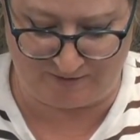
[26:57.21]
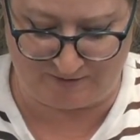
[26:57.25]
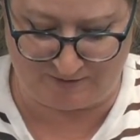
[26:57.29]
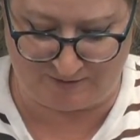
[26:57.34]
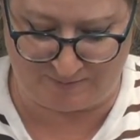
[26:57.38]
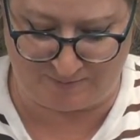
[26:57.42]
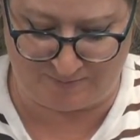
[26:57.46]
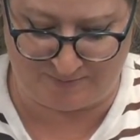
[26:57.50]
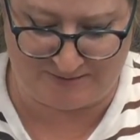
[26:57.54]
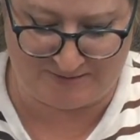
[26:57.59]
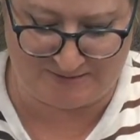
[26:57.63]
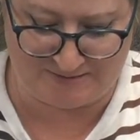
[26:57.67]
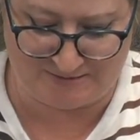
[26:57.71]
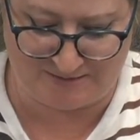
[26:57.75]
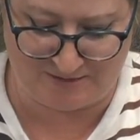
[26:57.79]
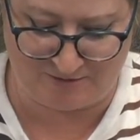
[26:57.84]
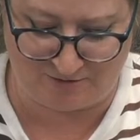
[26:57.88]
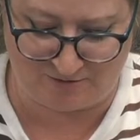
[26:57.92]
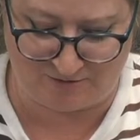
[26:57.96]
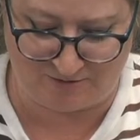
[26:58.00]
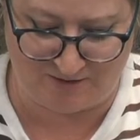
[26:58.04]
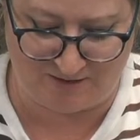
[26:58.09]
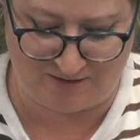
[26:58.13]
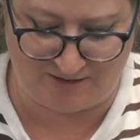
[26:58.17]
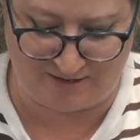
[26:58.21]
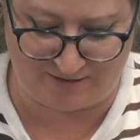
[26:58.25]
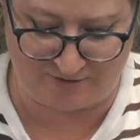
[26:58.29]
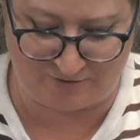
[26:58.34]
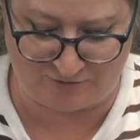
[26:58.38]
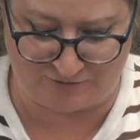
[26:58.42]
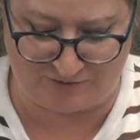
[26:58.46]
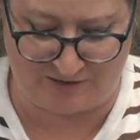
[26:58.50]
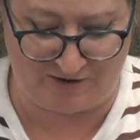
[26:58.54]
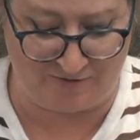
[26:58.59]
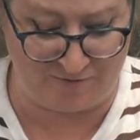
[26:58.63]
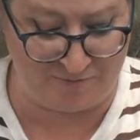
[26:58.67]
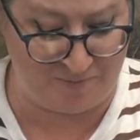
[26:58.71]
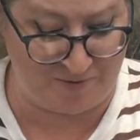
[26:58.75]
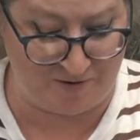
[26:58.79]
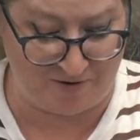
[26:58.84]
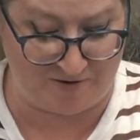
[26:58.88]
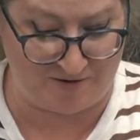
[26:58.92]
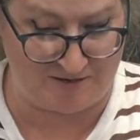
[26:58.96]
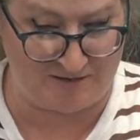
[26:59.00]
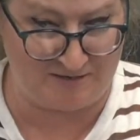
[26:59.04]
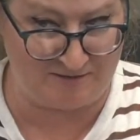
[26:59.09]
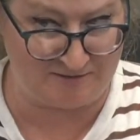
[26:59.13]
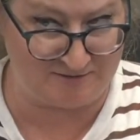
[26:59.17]
The BC 39 draft
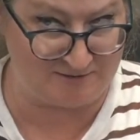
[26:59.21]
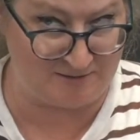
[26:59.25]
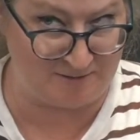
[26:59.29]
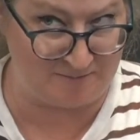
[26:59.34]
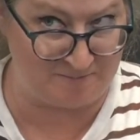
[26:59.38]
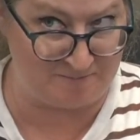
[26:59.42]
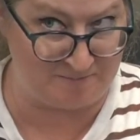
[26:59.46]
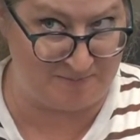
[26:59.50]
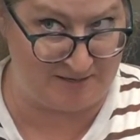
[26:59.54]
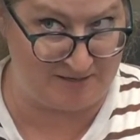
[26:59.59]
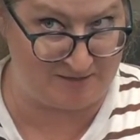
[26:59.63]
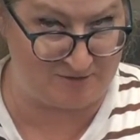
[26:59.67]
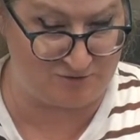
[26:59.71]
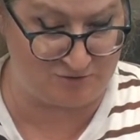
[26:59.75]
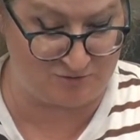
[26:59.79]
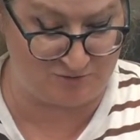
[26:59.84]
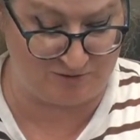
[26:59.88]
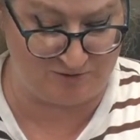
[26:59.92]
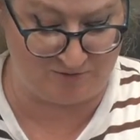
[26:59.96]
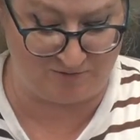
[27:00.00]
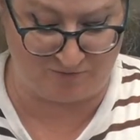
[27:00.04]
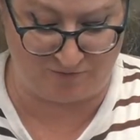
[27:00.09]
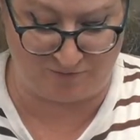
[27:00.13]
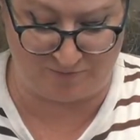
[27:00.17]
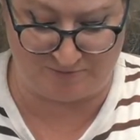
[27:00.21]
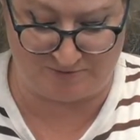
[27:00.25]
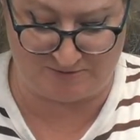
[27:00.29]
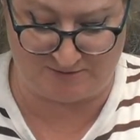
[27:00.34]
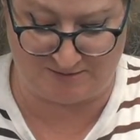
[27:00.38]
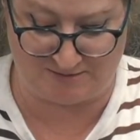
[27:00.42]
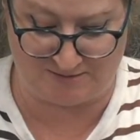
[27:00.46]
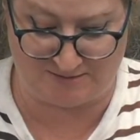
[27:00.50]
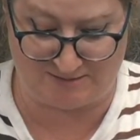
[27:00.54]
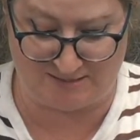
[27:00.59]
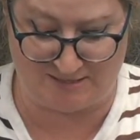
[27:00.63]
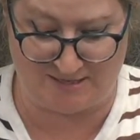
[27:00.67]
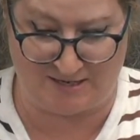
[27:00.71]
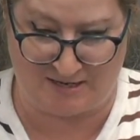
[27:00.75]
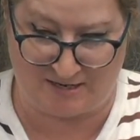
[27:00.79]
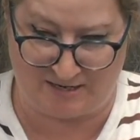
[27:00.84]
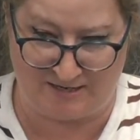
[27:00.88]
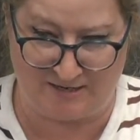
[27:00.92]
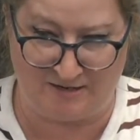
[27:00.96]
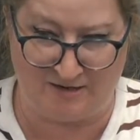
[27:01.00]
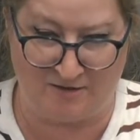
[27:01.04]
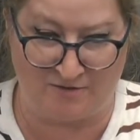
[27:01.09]
party is on Main Street from 6 to 9,